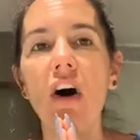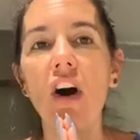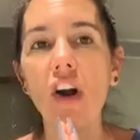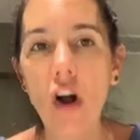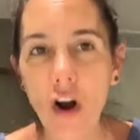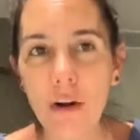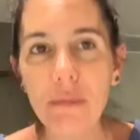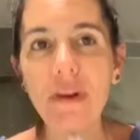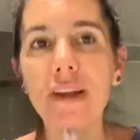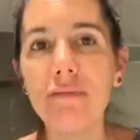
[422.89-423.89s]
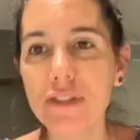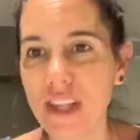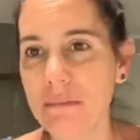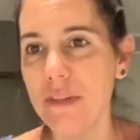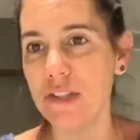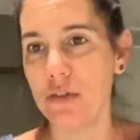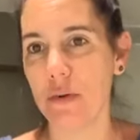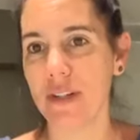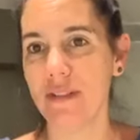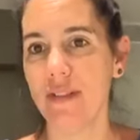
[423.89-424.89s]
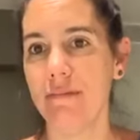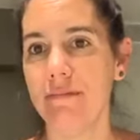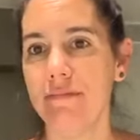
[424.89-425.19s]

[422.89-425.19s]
are harboring resentment towards.